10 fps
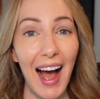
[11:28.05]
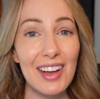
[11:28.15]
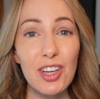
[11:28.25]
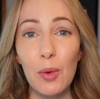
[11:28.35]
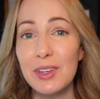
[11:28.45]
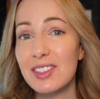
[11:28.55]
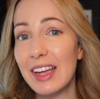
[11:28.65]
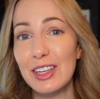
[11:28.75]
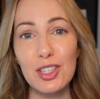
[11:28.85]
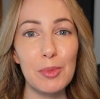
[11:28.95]
As always,
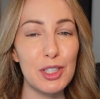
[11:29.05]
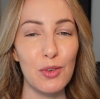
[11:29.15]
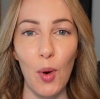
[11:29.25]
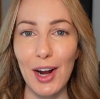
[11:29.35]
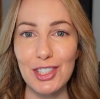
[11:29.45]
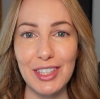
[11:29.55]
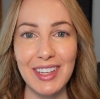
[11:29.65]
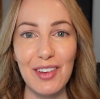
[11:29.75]
thank you so much for watching.